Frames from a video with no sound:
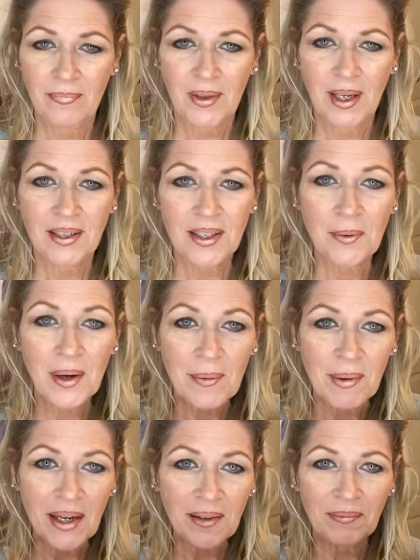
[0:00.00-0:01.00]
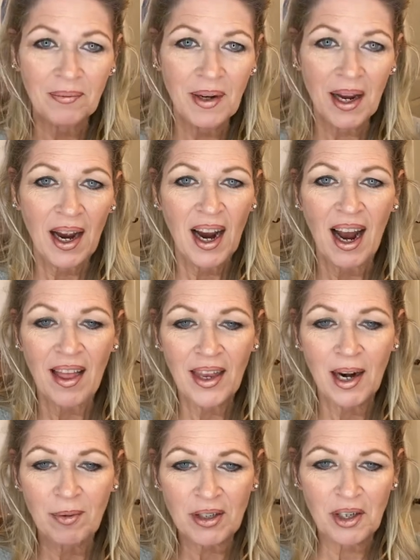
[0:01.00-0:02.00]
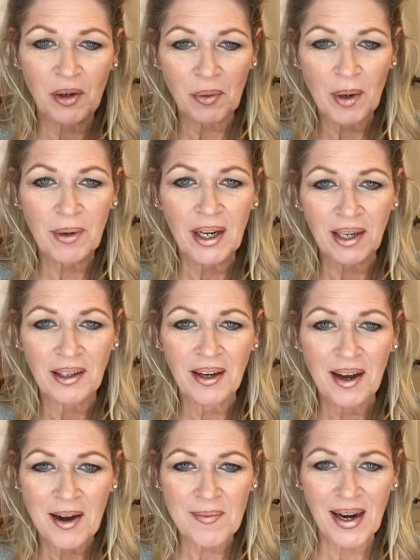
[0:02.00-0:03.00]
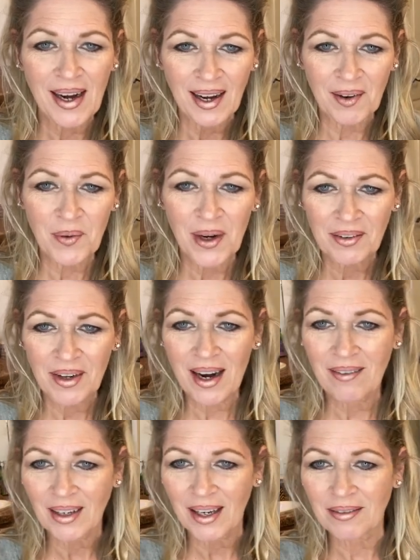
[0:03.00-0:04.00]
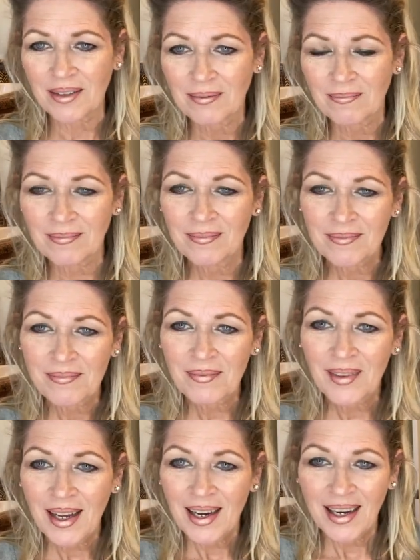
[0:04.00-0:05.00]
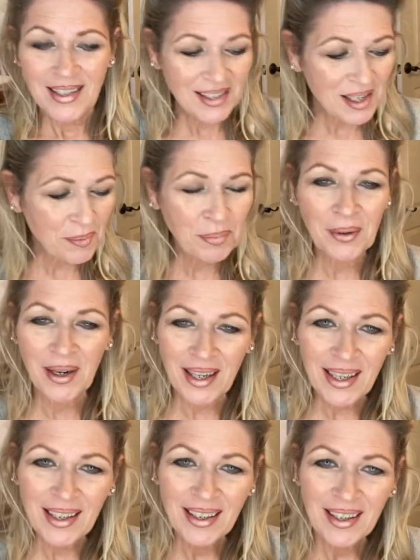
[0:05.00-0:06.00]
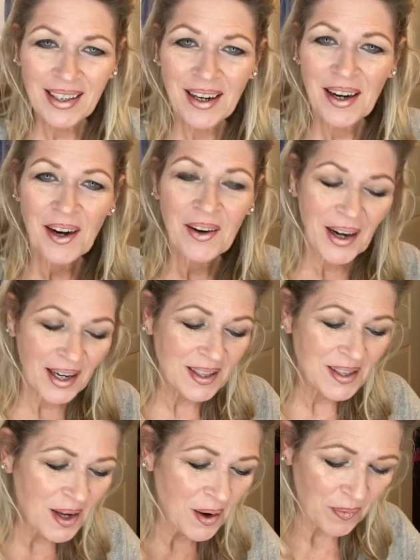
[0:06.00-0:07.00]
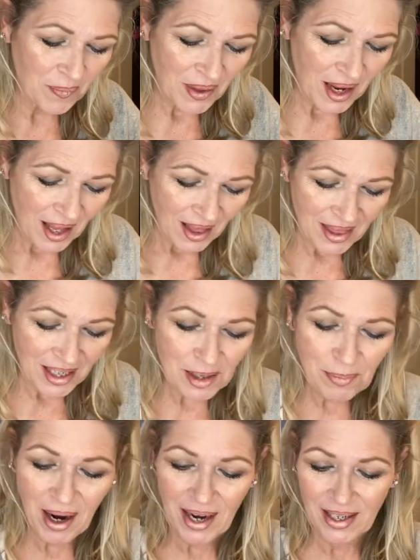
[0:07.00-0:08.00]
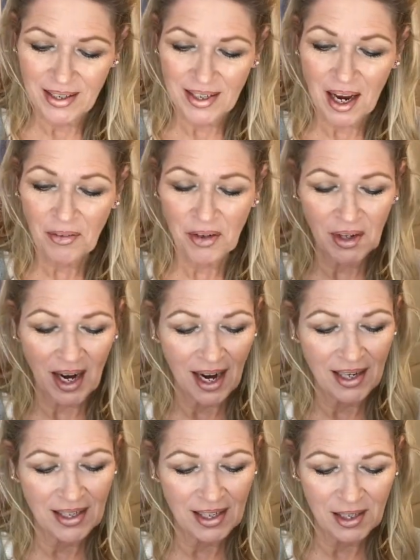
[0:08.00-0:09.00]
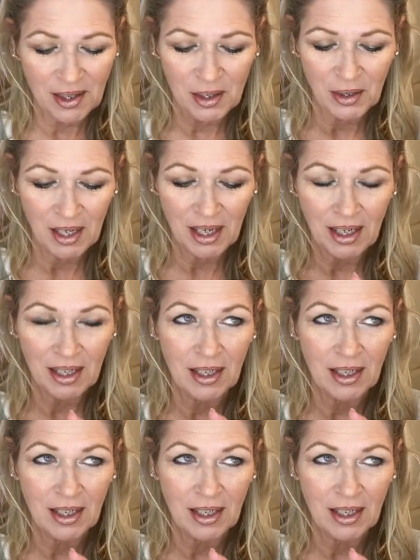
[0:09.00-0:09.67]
see what I mean? And then I'm just going to rub it in on my hand, whatever I have left. Isn't it pretty? All right, so this by itself, you guys, is $32.